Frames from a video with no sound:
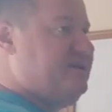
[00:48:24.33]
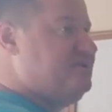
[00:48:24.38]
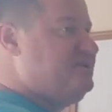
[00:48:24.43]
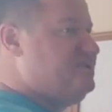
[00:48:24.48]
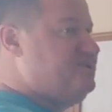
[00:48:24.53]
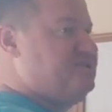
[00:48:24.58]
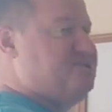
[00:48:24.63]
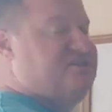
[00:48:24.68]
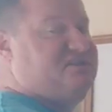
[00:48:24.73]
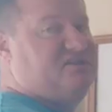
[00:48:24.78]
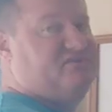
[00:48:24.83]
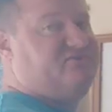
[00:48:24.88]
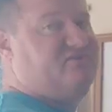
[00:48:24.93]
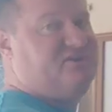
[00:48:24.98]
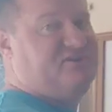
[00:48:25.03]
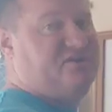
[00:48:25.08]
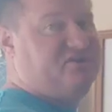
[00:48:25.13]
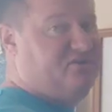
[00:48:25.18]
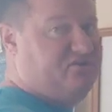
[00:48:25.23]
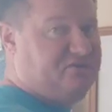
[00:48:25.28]
is just
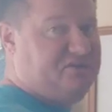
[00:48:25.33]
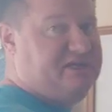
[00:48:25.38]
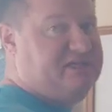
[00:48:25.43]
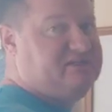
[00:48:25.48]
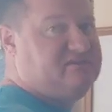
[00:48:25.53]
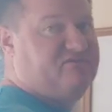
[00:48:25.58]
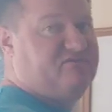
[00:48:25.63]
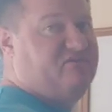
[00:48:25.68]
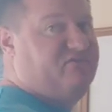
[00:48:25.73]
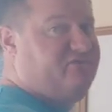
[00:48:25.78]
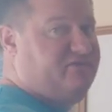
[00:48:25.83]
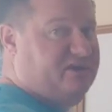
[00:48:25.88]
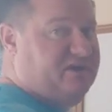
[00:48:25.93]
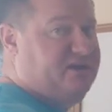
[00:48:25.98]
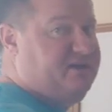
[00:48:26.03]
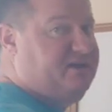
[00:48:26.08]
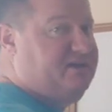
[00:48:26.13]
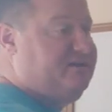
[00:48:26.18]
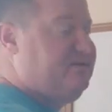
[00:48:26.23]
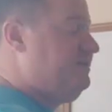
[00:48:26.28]
different degrees of infinity,